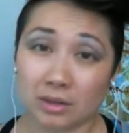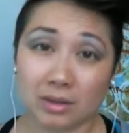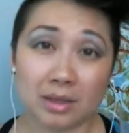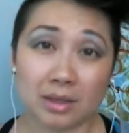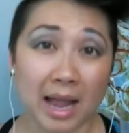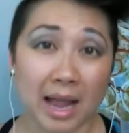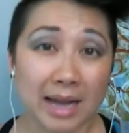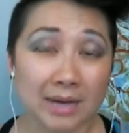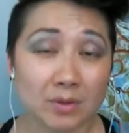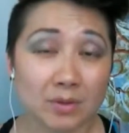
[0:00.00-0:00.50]

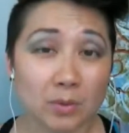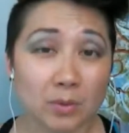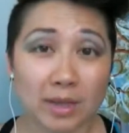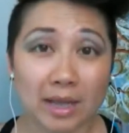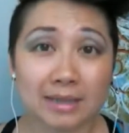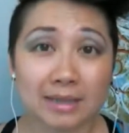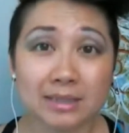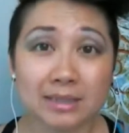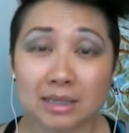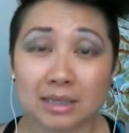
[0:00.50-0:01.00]
kind of the way
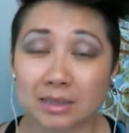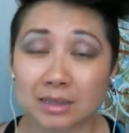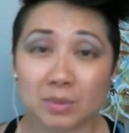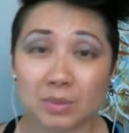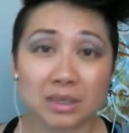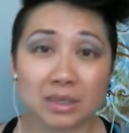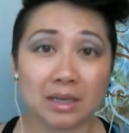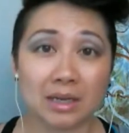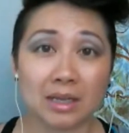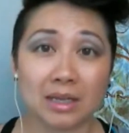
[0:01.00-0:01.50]
I did at the
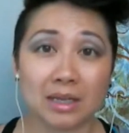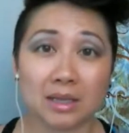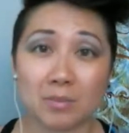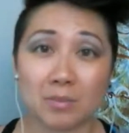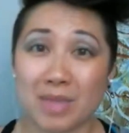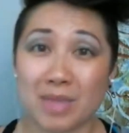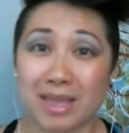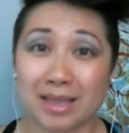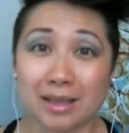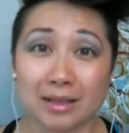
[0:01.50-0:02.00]
beginning,
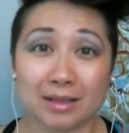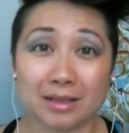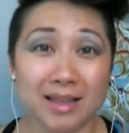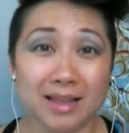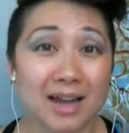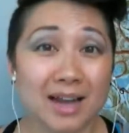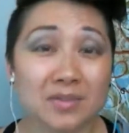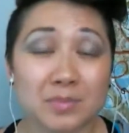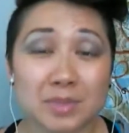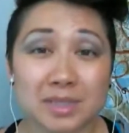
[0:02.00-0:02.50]
making a
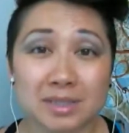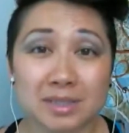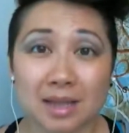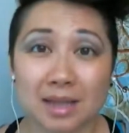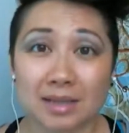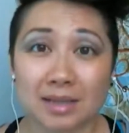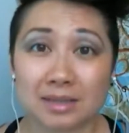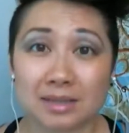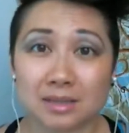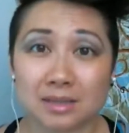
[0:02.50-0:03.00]
lot of
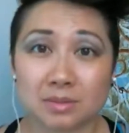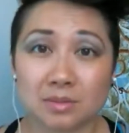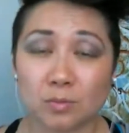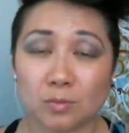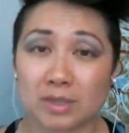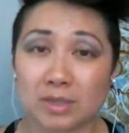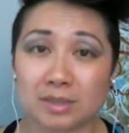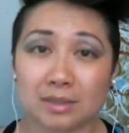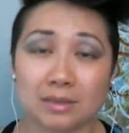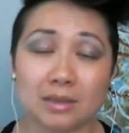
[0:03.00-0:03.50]
mistakes,
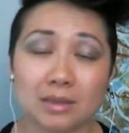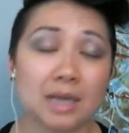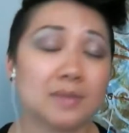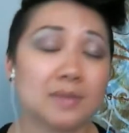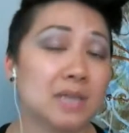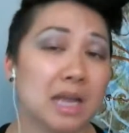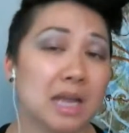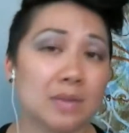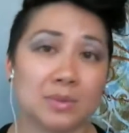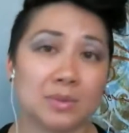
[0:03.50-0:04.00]
wasting a lot of
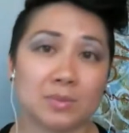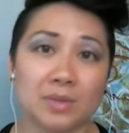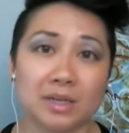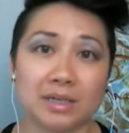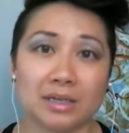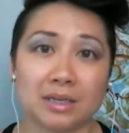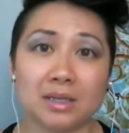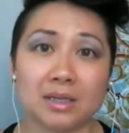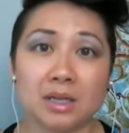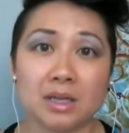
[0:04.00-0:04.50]
time and
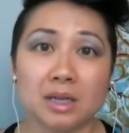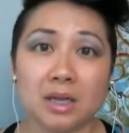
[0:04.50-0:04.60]
money.